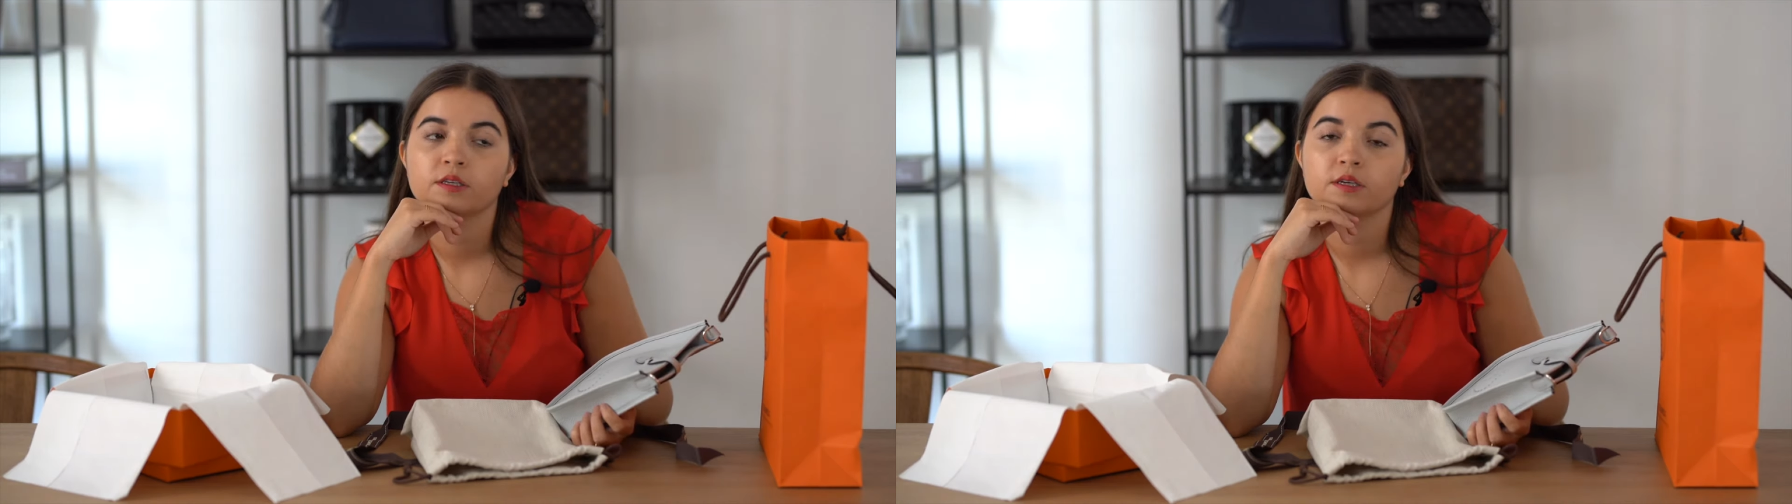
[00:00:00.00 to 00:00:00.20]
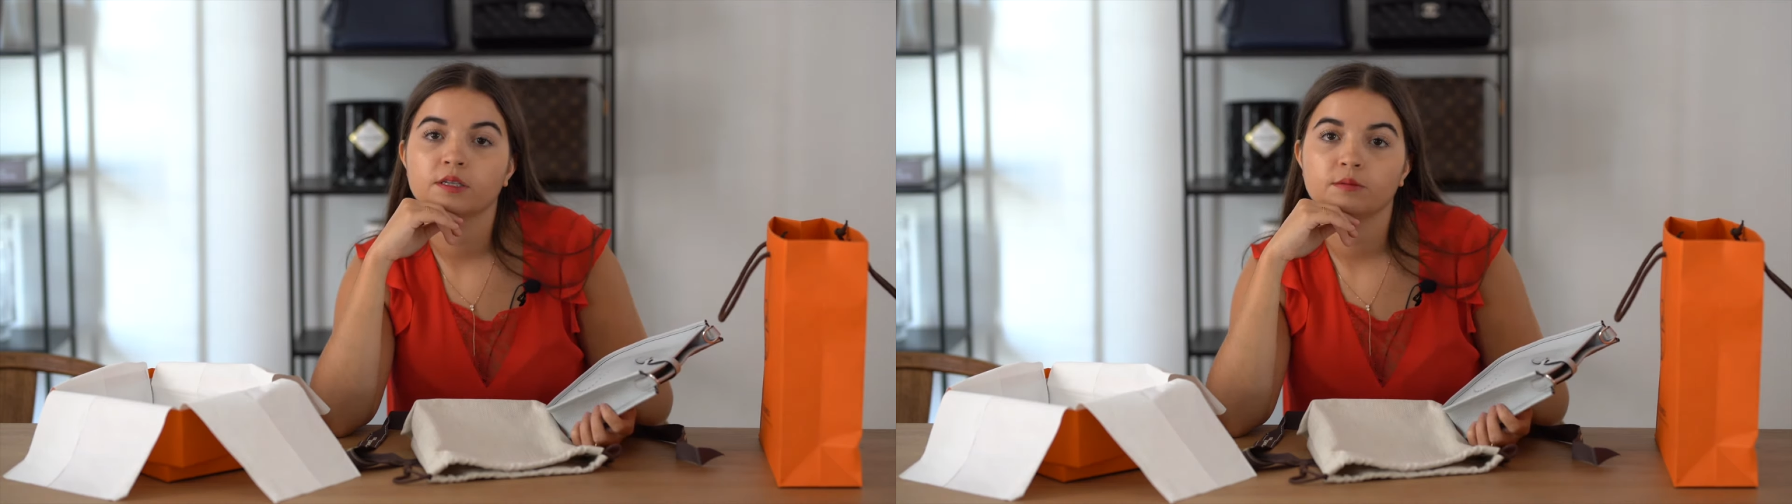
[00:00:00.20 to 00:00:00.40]

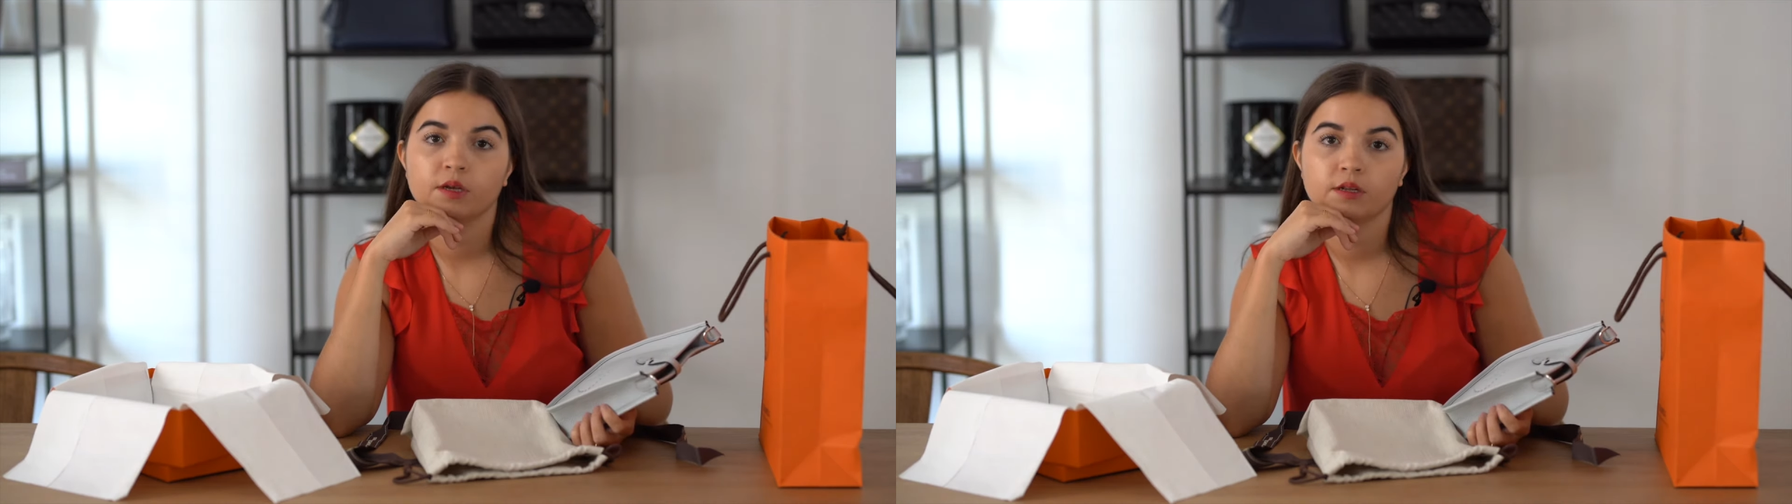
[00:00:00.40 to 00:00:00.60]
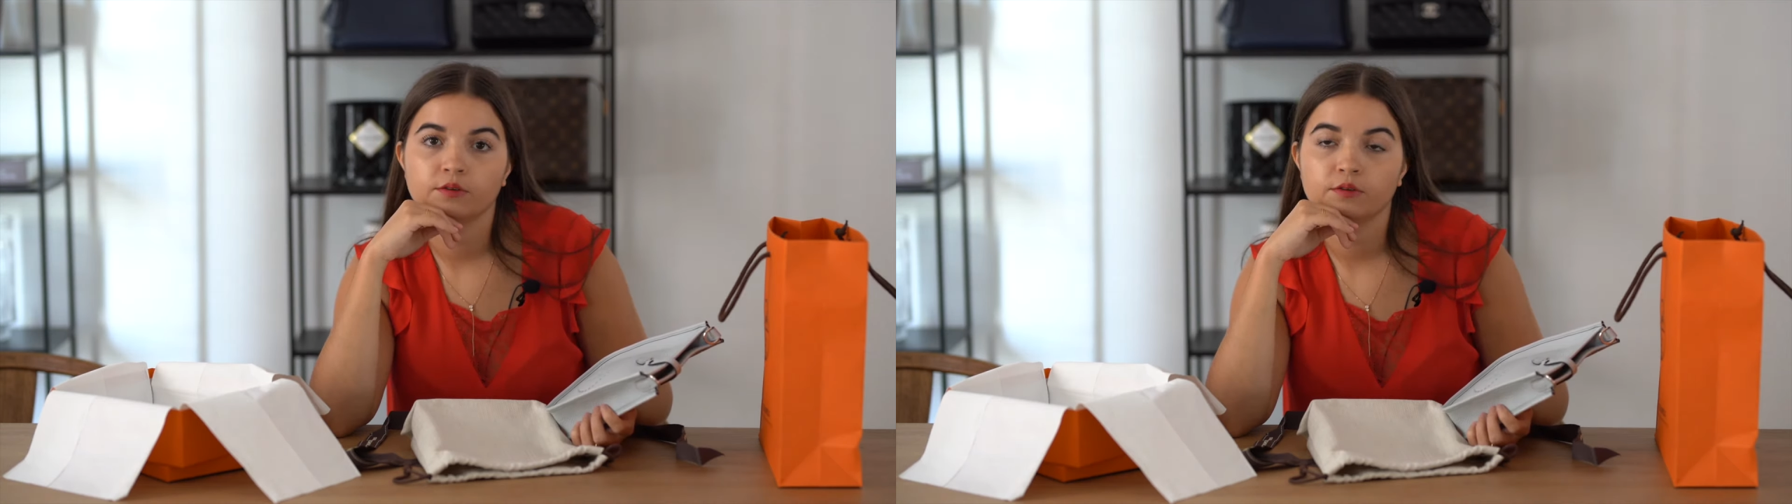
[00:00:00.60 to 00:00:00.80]

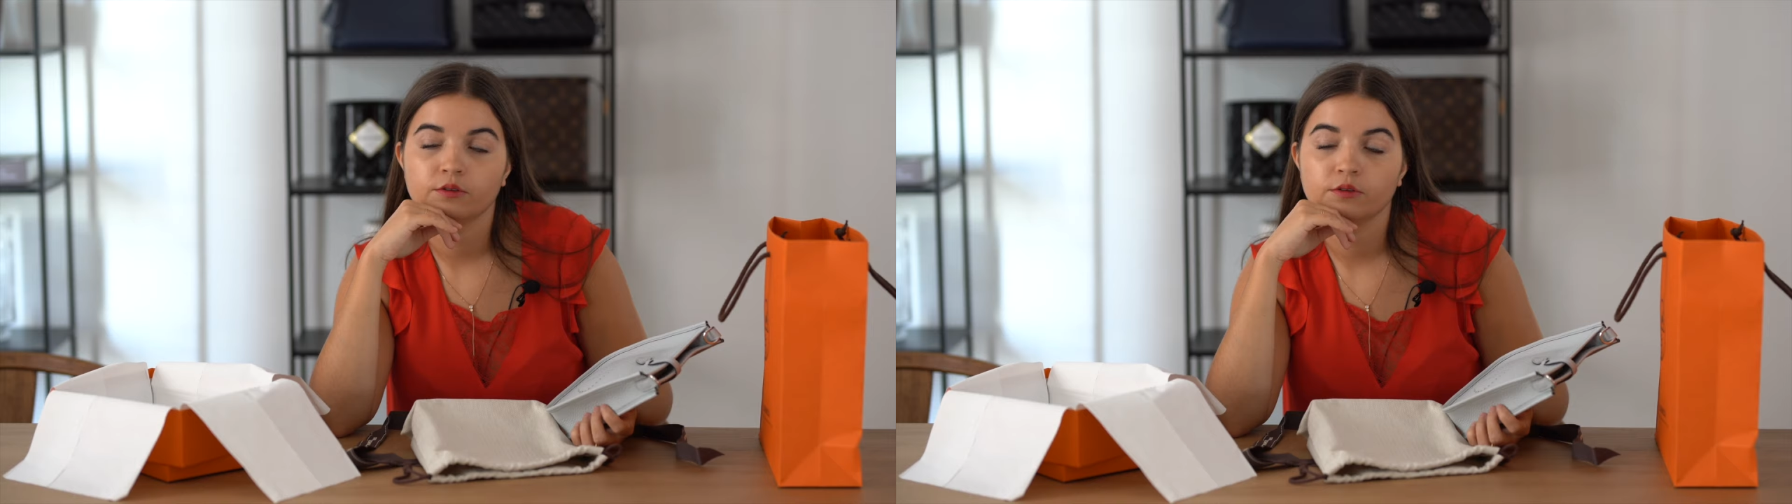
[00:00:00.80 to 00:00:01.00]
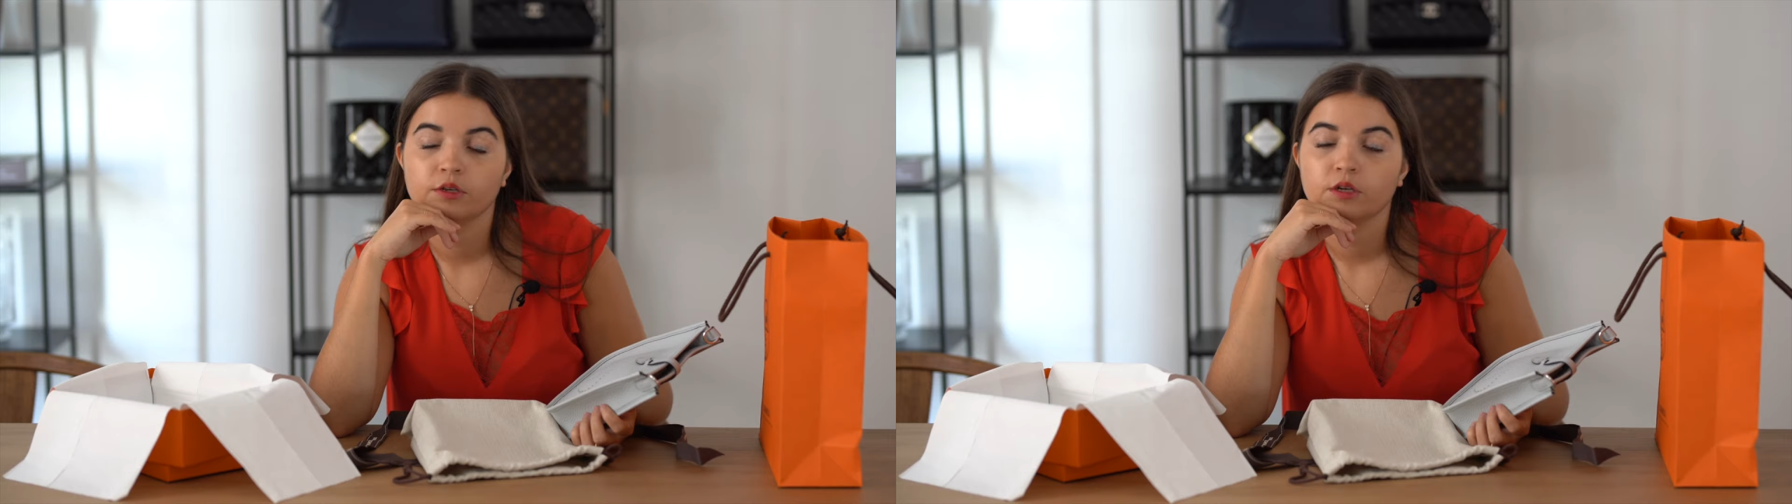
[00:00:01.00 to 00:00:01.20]

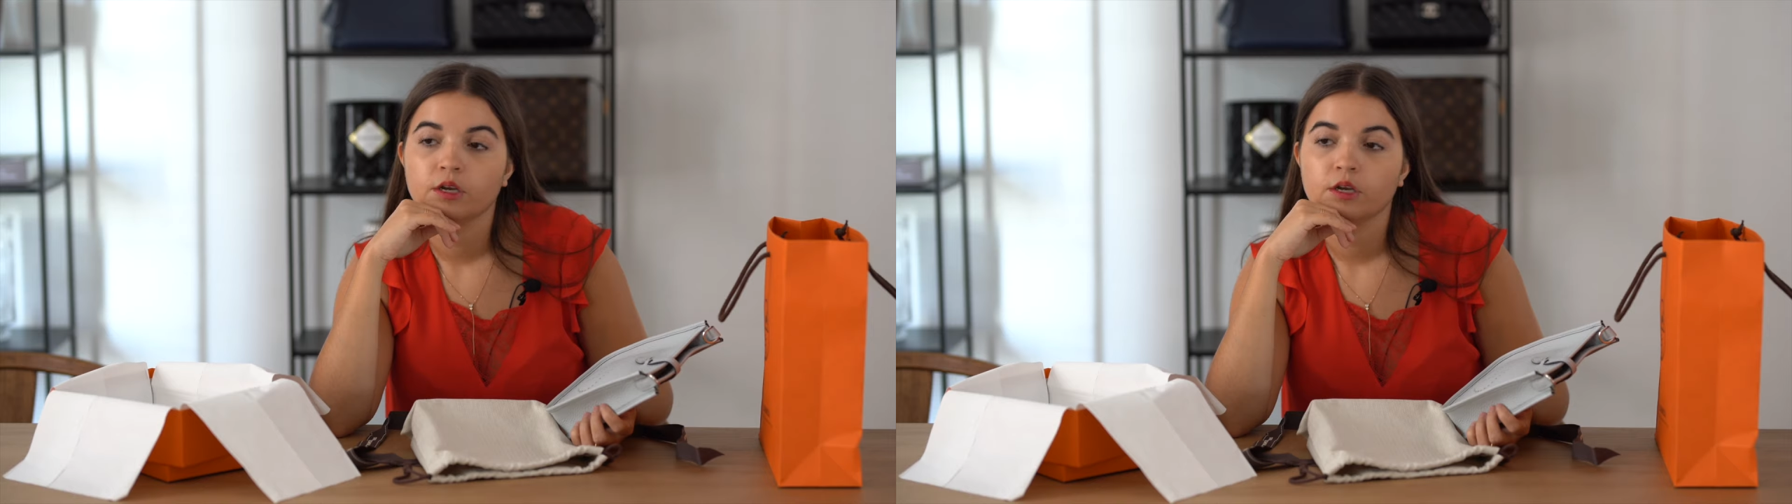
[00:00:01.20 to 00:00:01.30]
centimeters.